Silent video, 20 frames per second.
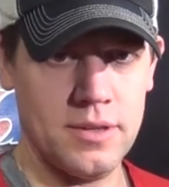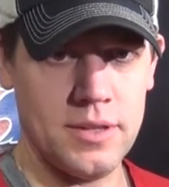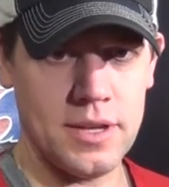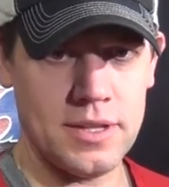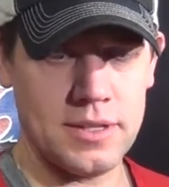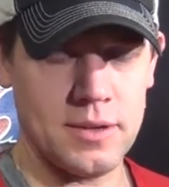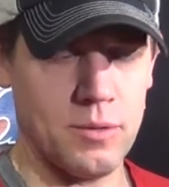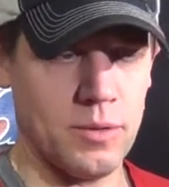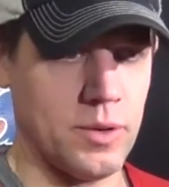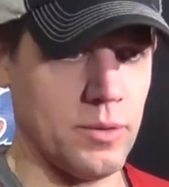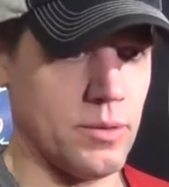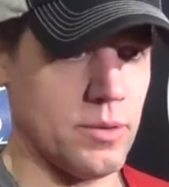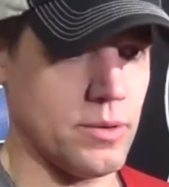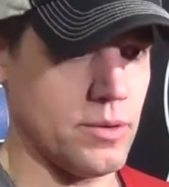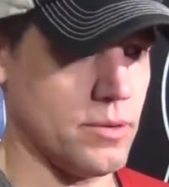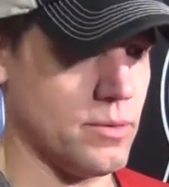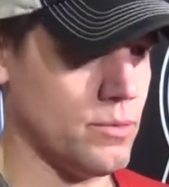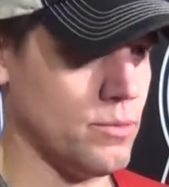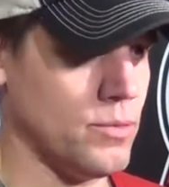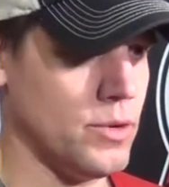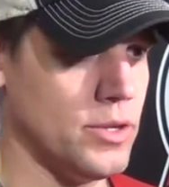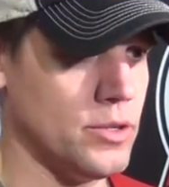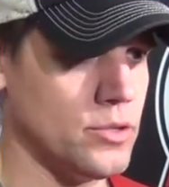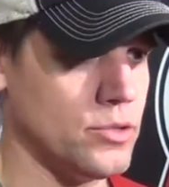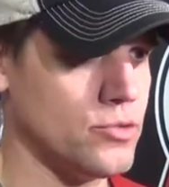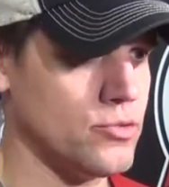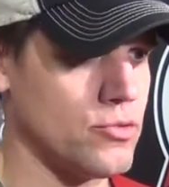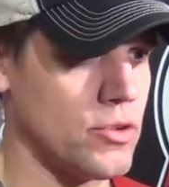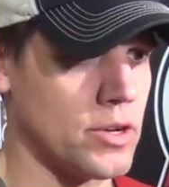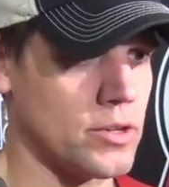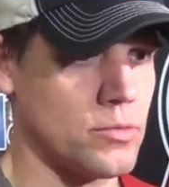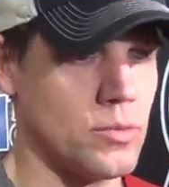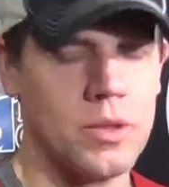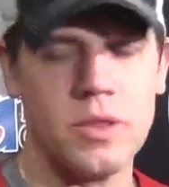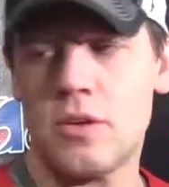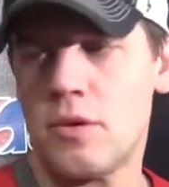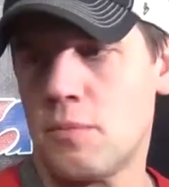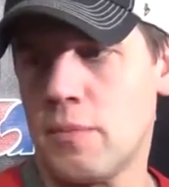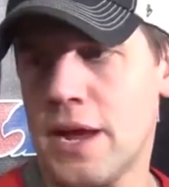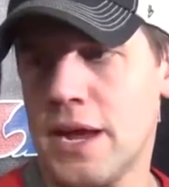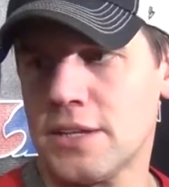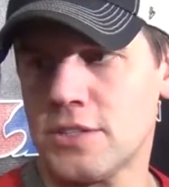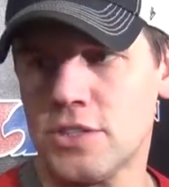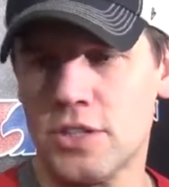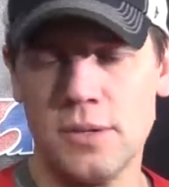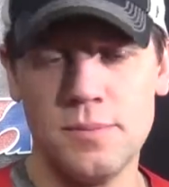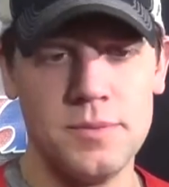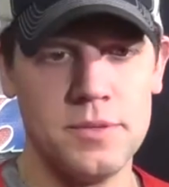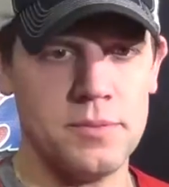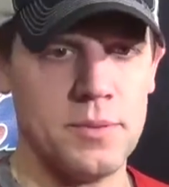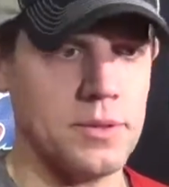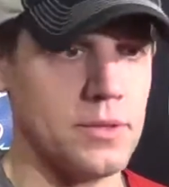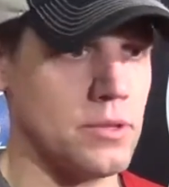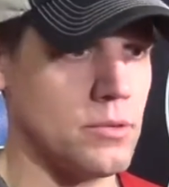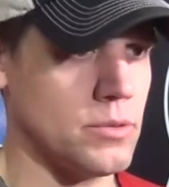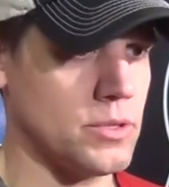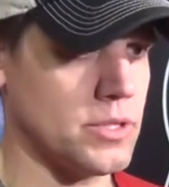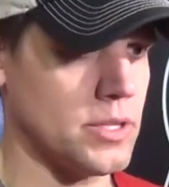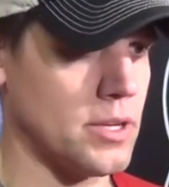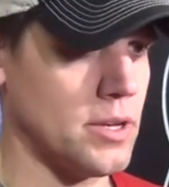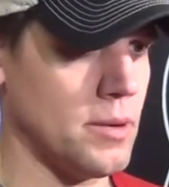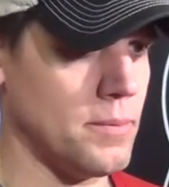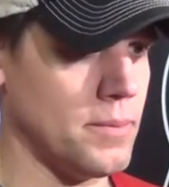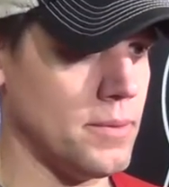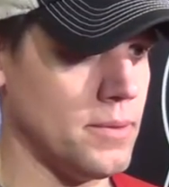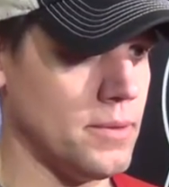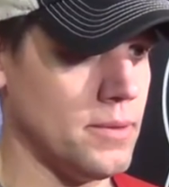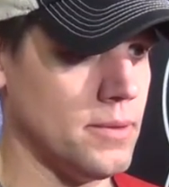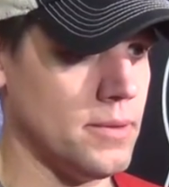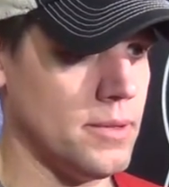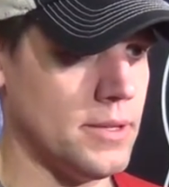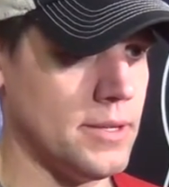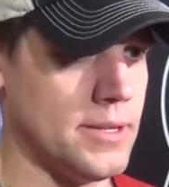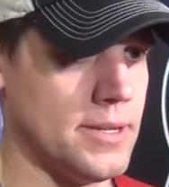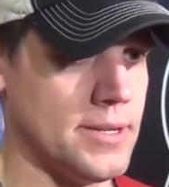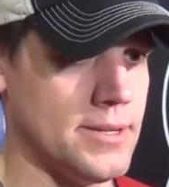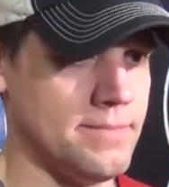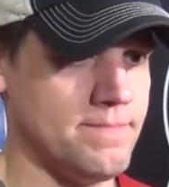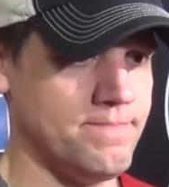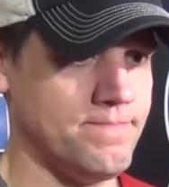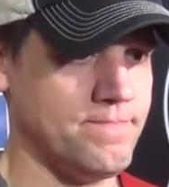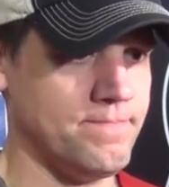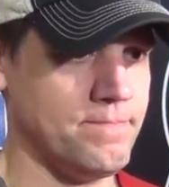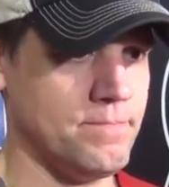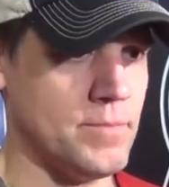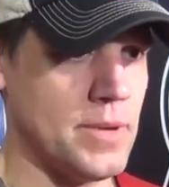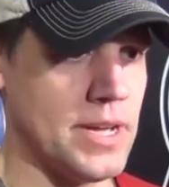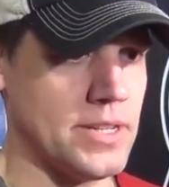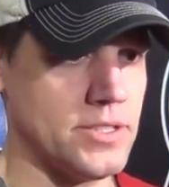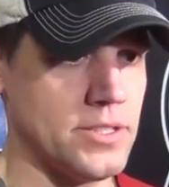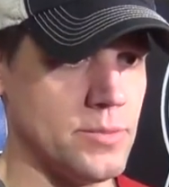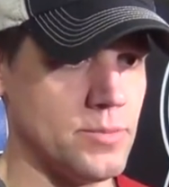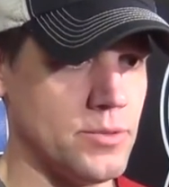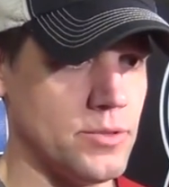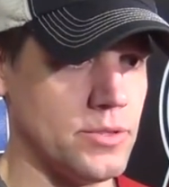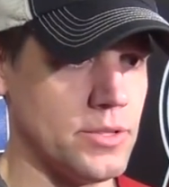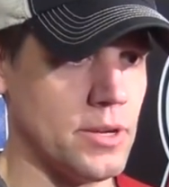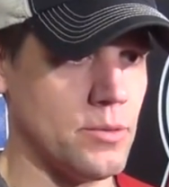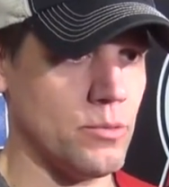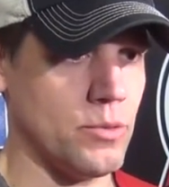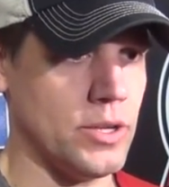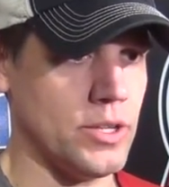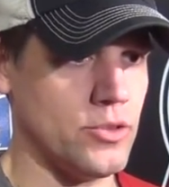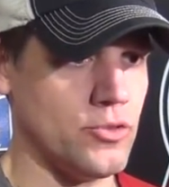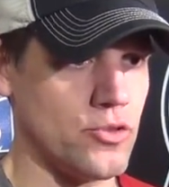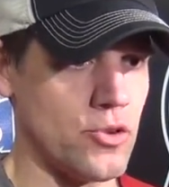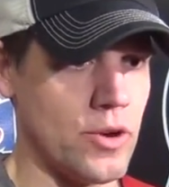not that we were real strict with our matchups, but there was a couple matchups that we